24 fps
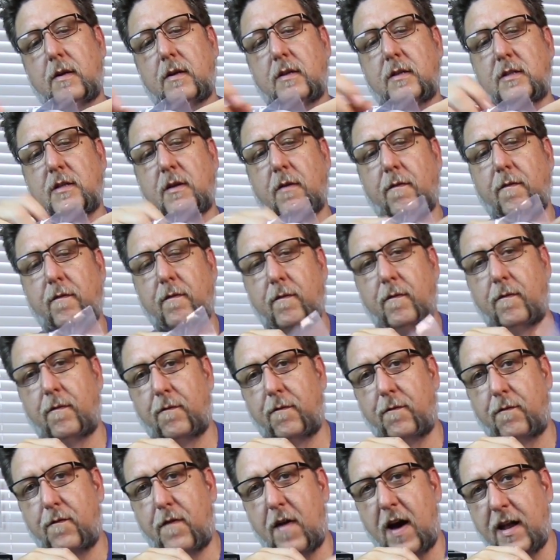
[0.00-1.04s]
some
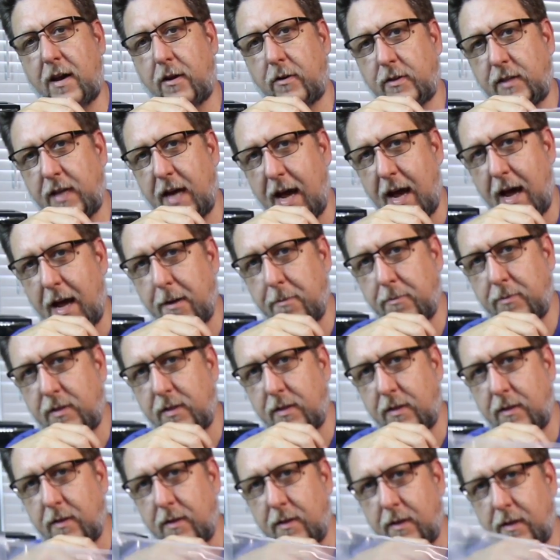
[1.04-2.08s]
vital
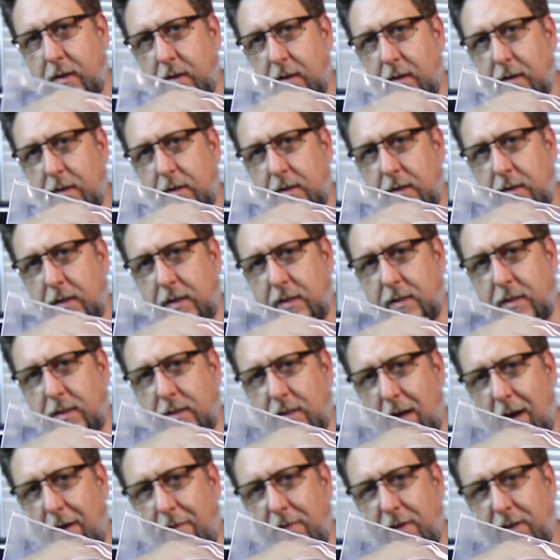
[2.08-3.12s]
tabs. This is
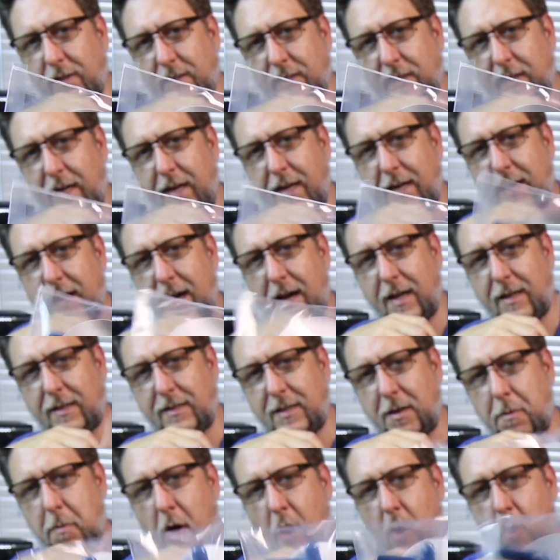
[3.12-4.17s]
obviously uh,
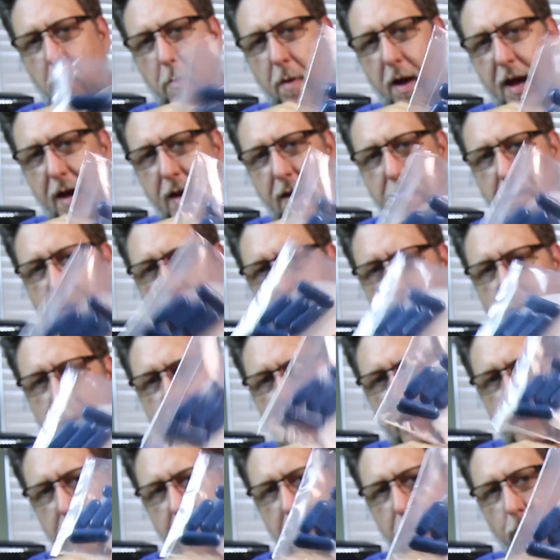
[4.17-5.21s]
some homemade
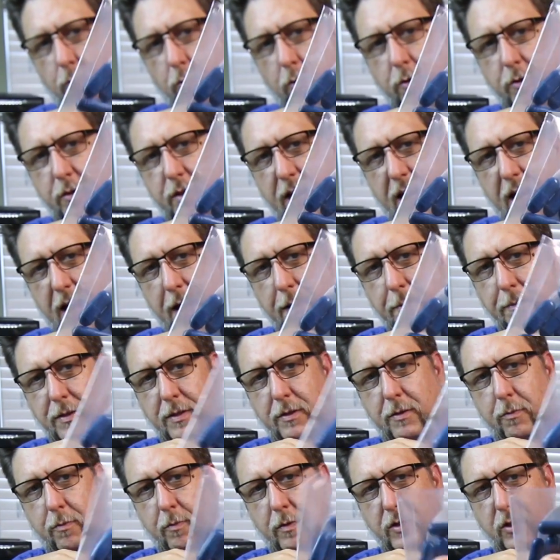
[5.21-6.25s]
root
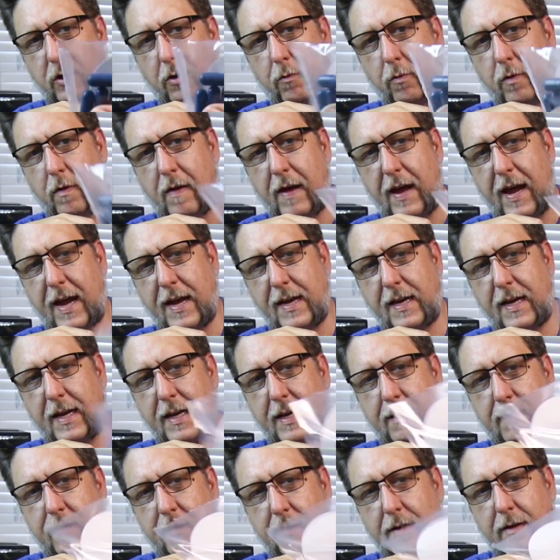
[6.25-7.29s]
tabs, which are real
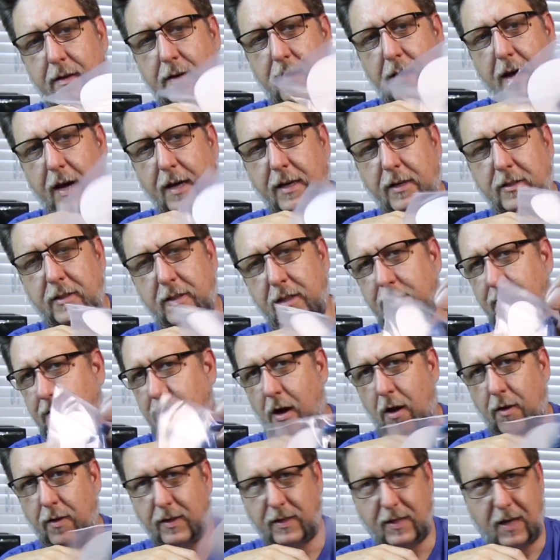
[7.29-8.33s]
handy. I use these
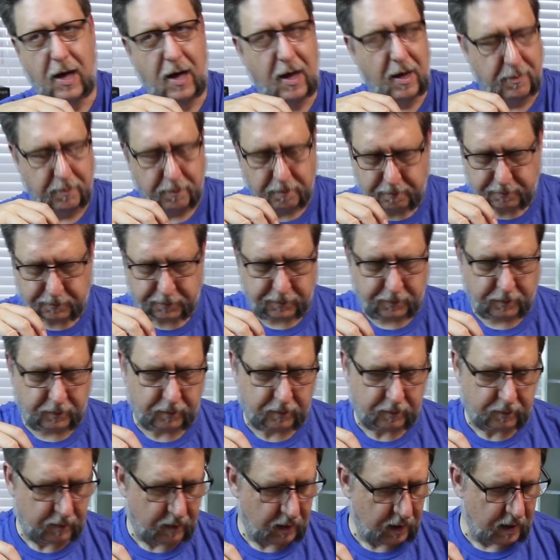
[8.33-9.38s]
all the time.
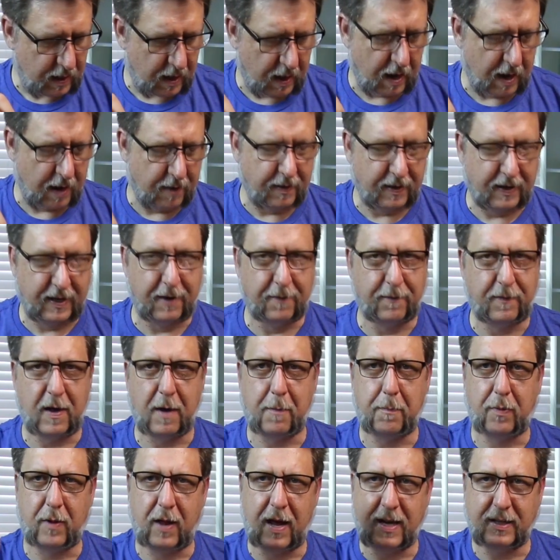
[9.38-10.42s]
Uh, they give
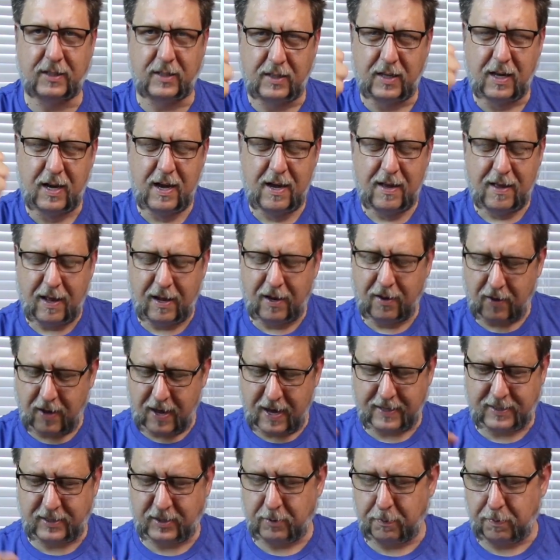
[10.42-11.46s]
that plants a little
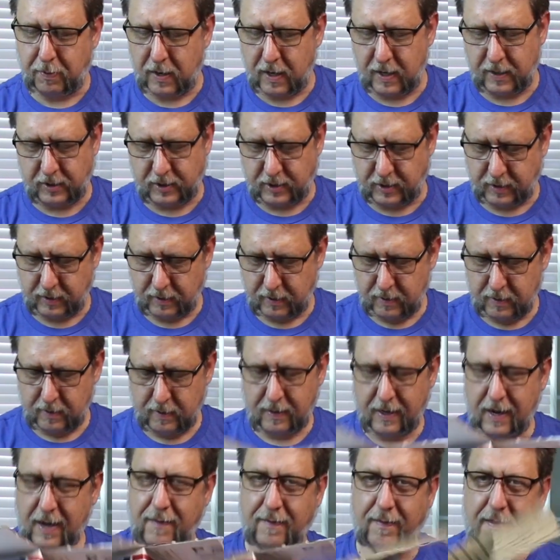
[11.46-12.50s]
extra punch,
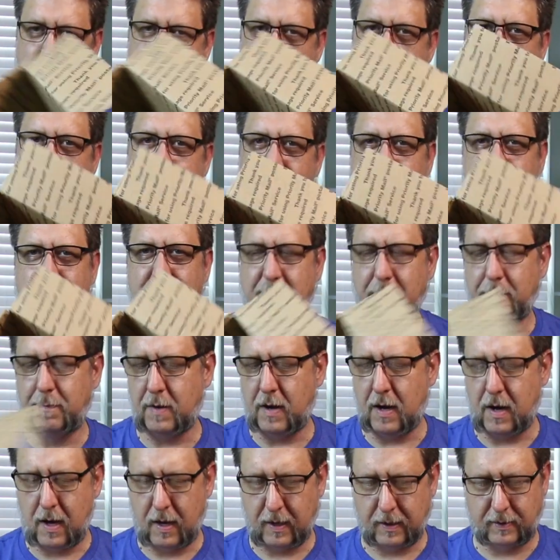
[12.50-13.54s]
and that is the
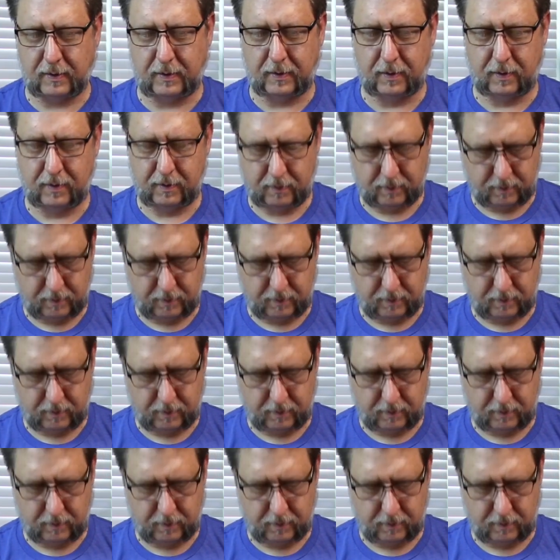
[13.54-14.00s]
box.